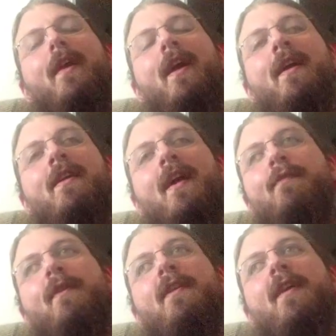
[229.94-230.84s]
and
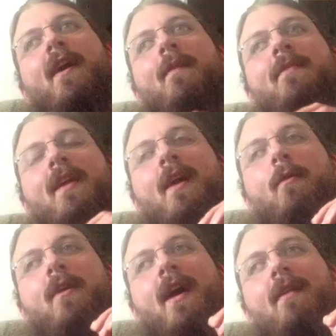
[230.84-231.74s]
every time that I
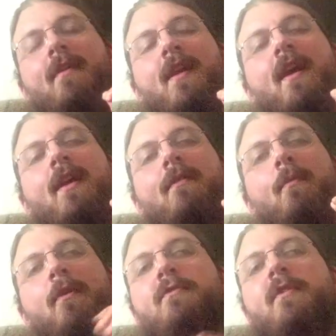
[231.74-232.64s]
would have a negative
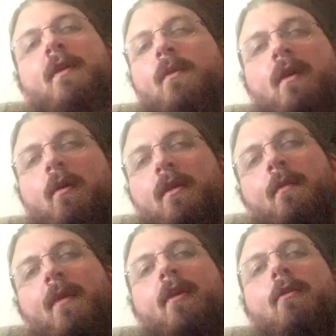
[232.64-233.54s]
emotion, it would go into
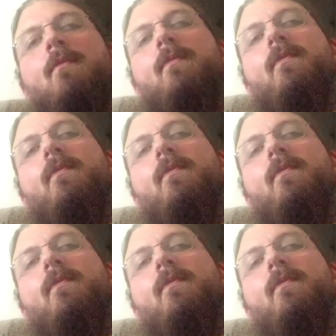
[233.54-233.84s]
the bottle,